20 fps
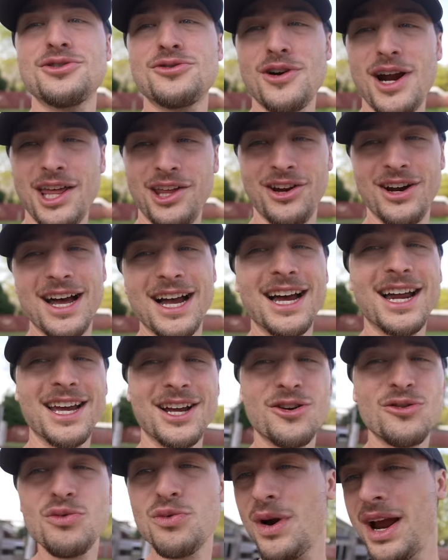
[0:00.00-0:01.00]
trailer, and I got a
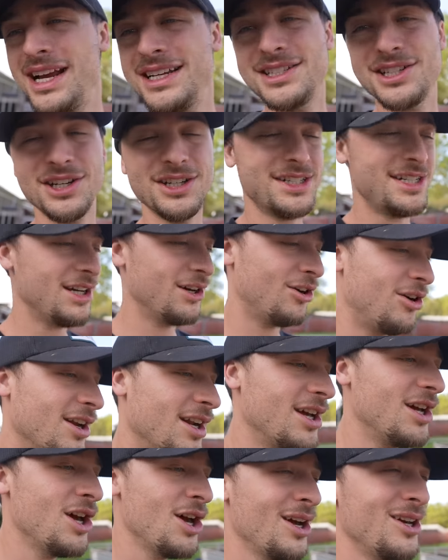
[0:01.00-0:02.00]
crazy good deal on
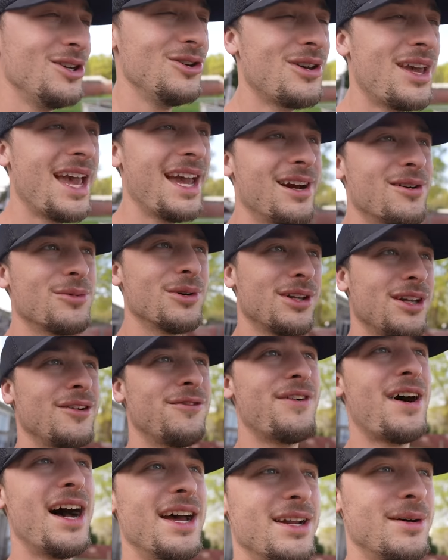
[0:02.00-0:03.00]
it. You can't really
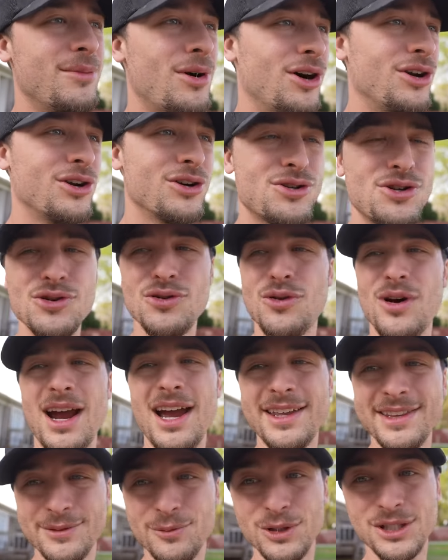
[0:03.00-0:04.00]
find them under
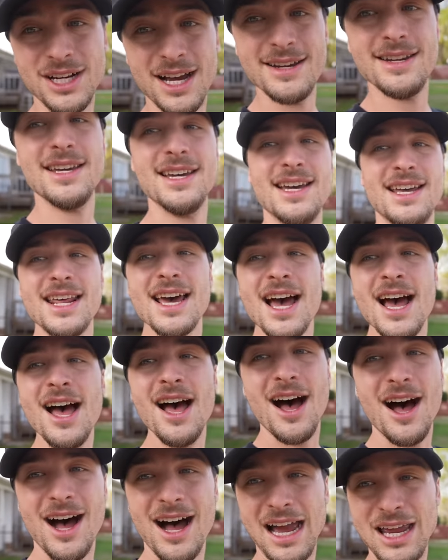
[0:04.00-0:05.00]
$2,000, which I did.
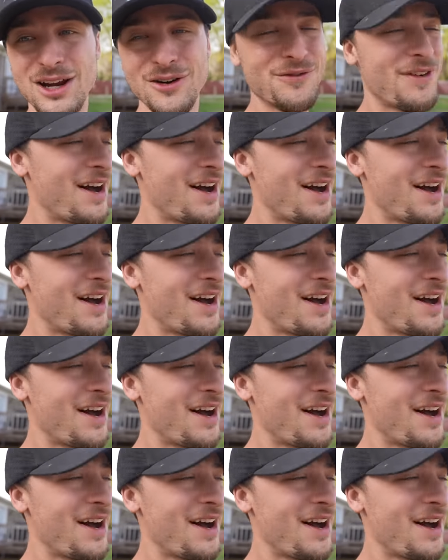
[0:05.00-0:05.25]
You're